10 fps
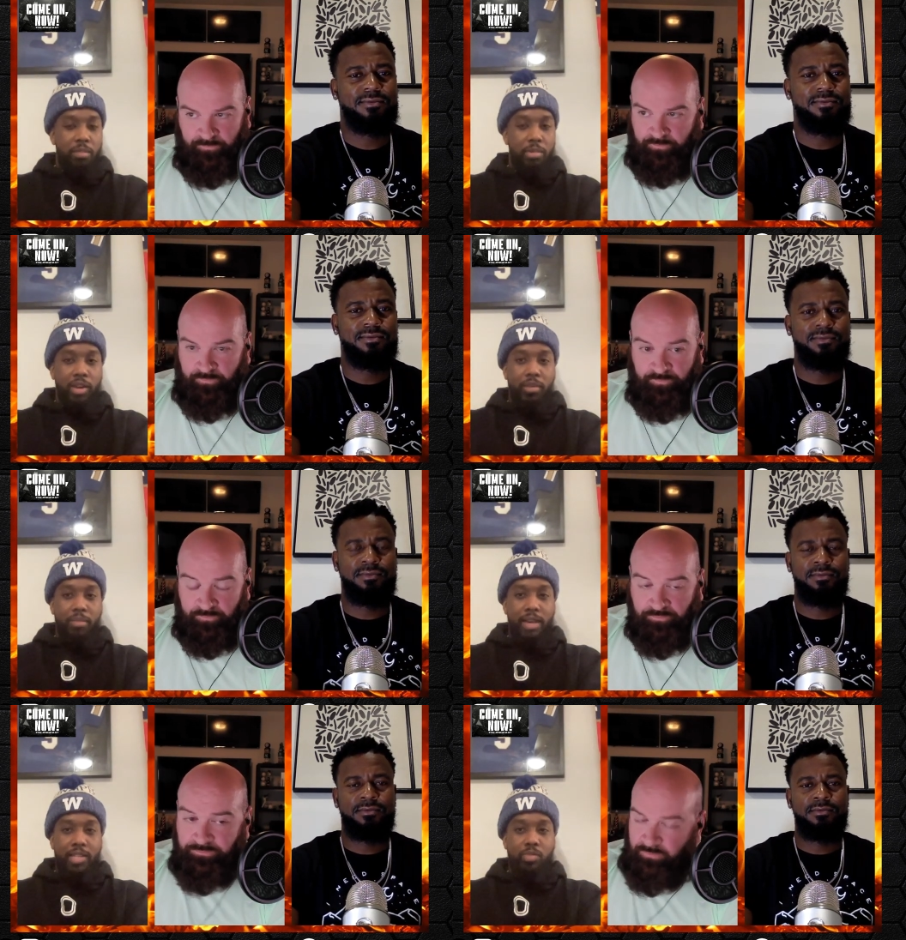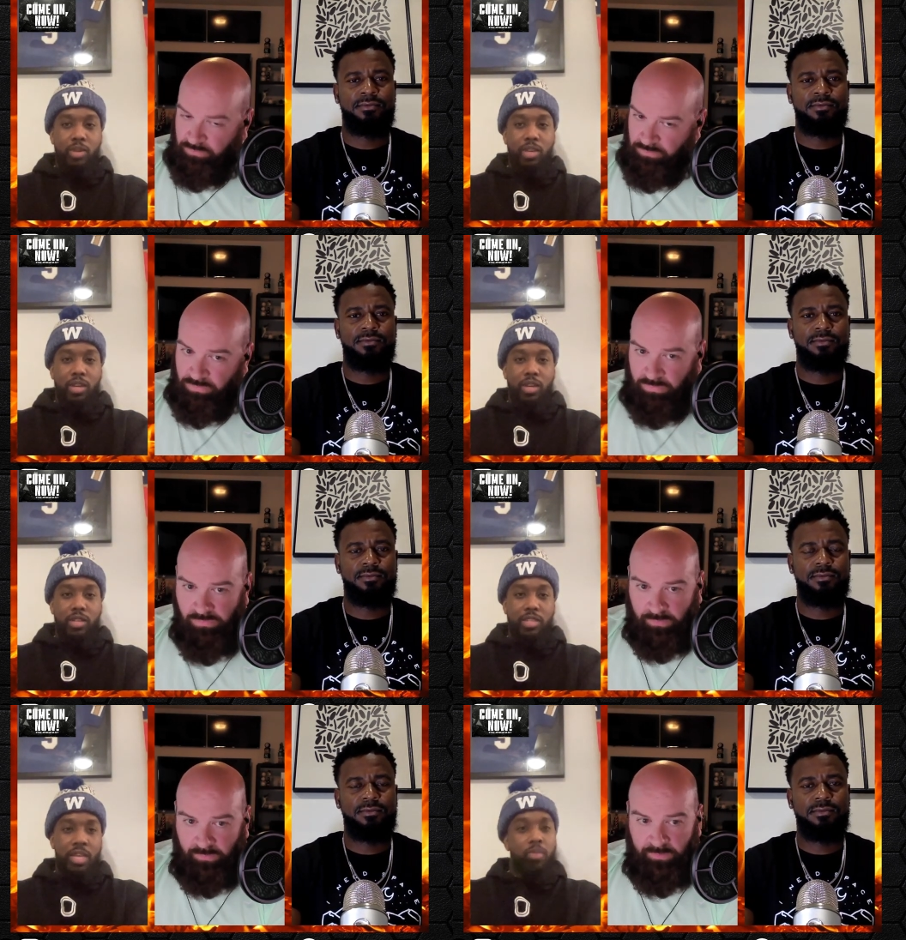Speaker 1: But um, as we uh,
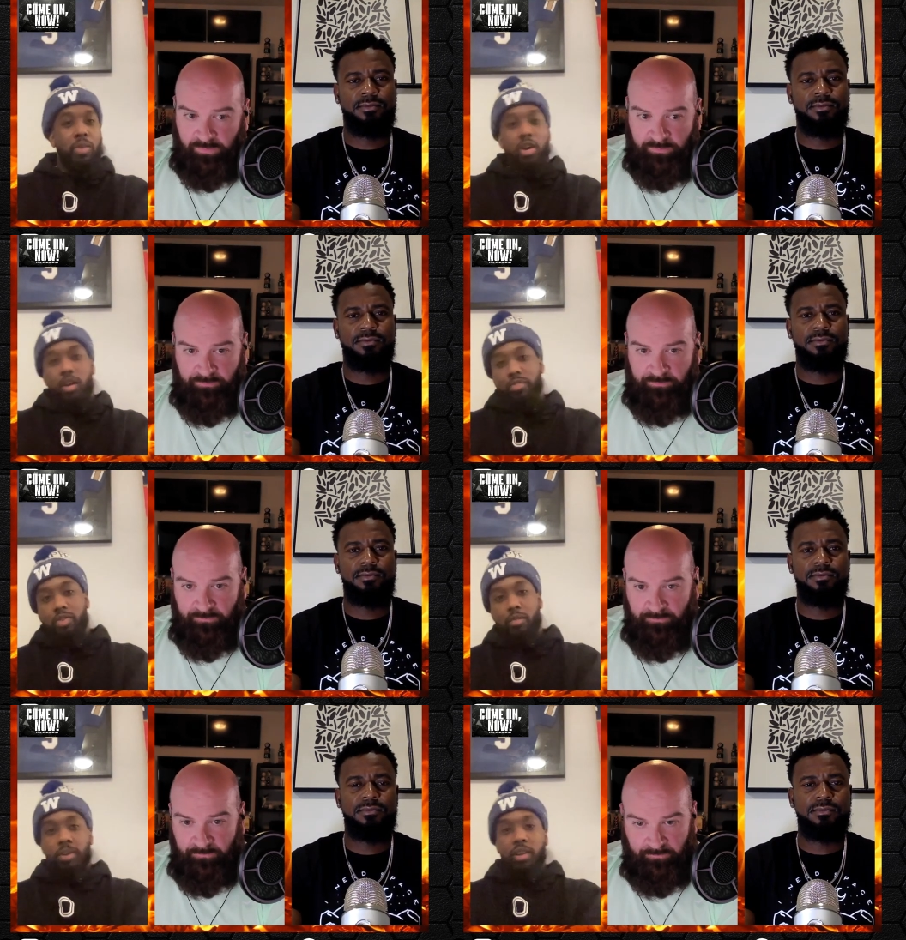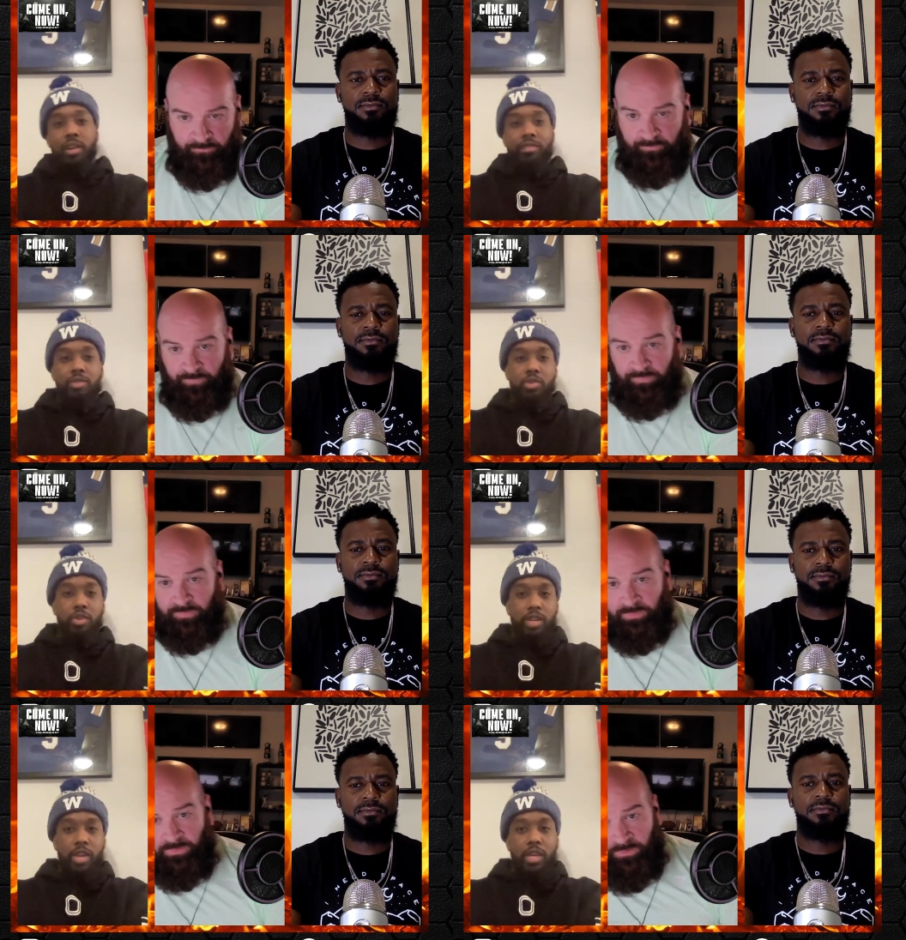segue off our beloved New York
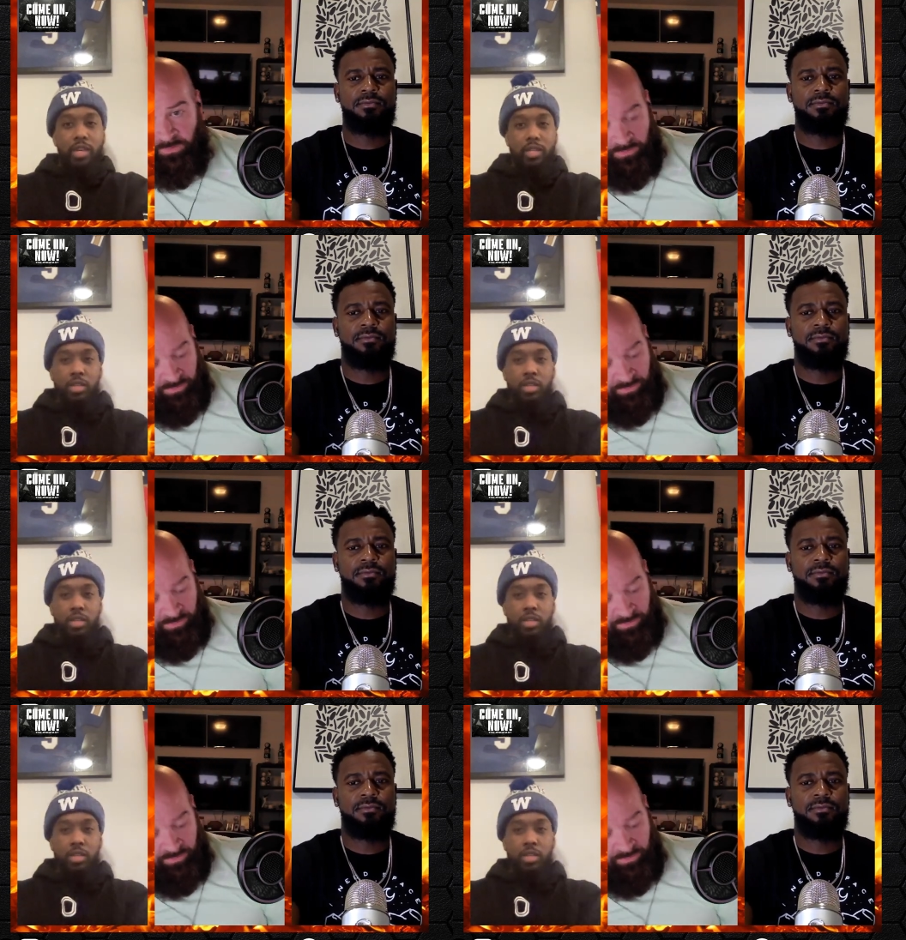Yankees.